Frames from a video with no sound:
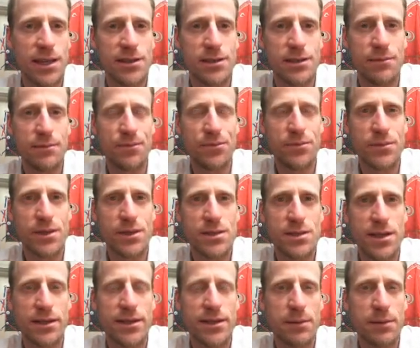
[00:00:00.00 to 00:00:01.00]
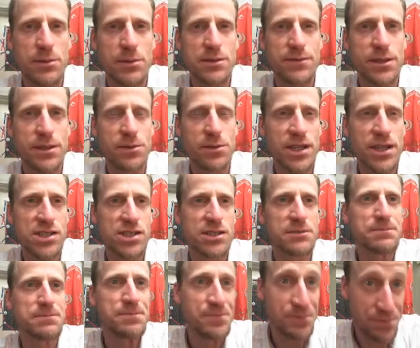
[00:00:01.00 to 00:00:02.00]
Now, the path has been
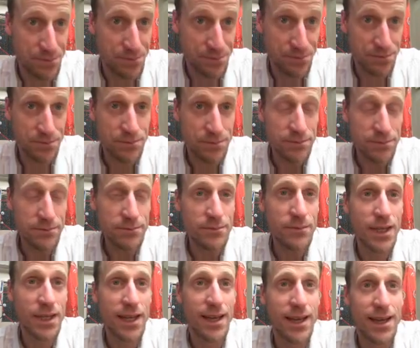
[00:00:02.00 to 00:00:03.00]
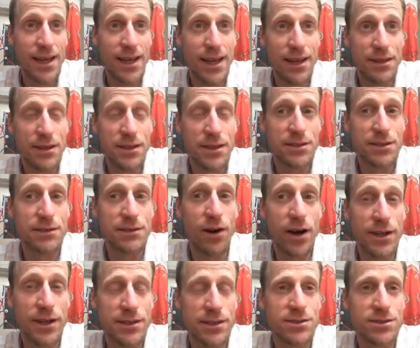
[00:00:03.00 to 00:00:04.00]
developed using a divide walk
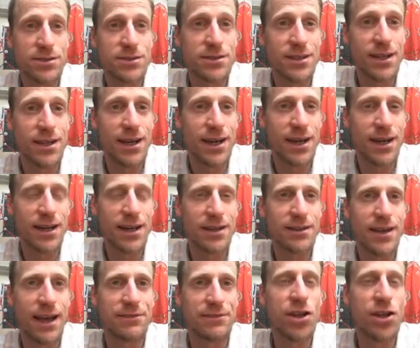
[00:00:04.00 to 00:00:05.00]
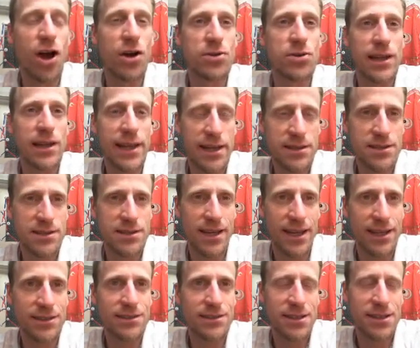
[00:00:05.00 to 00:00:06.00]
algorithm, where as if a set
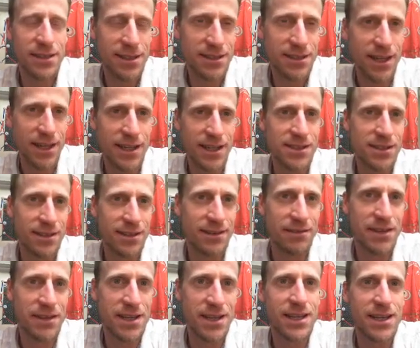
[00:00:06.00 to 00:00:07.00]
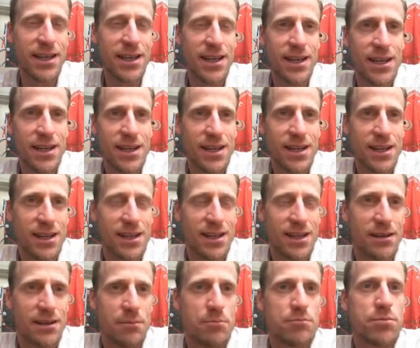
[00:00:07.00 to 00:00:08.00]
of dividers walked around the coast in the
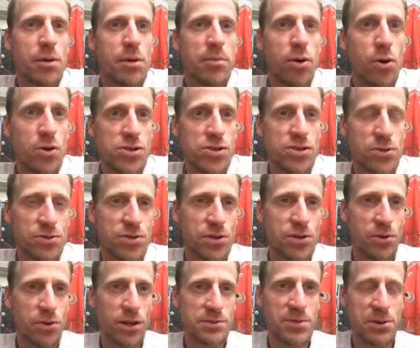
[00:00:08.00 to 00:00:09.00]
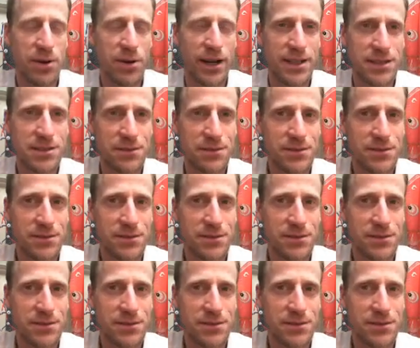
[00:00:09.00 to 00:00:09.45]
southern hemisphere direction,